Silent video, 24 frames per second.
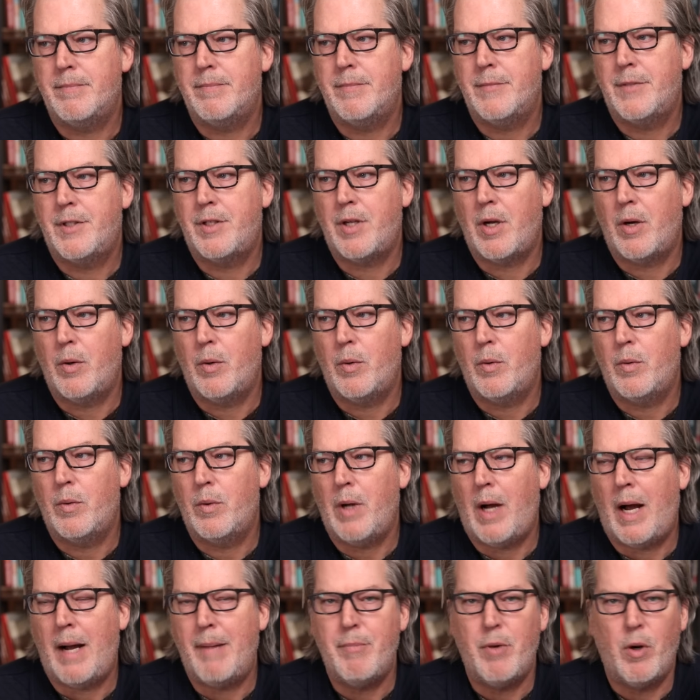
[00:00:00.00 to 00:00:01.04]
So
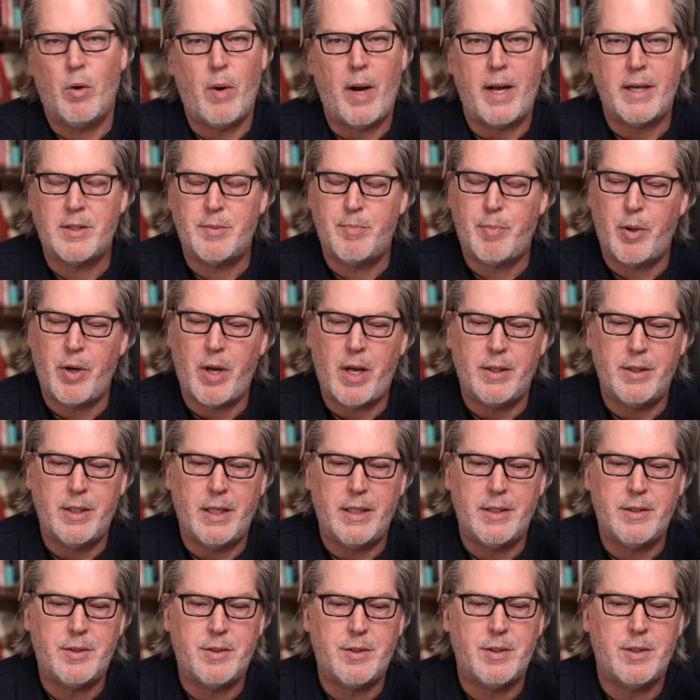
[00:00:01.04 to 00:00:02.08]
I'm no expert on
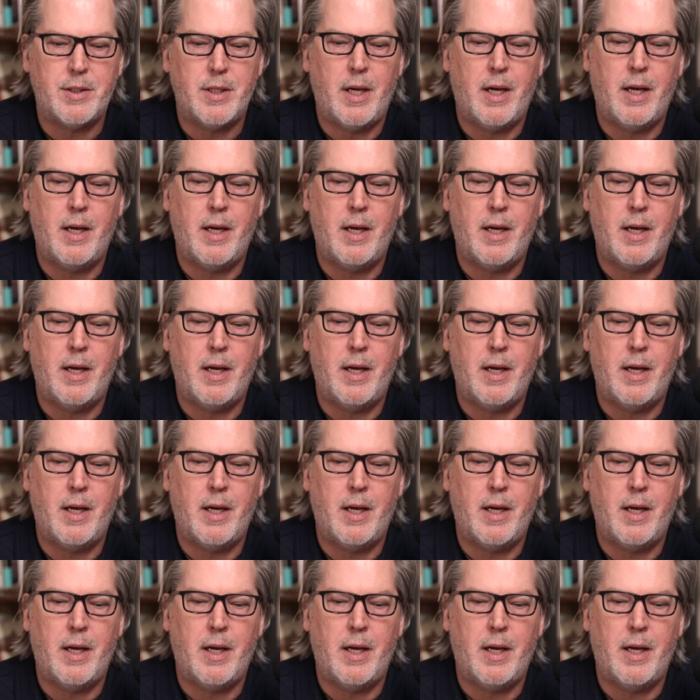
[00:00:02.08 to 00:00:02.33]
this.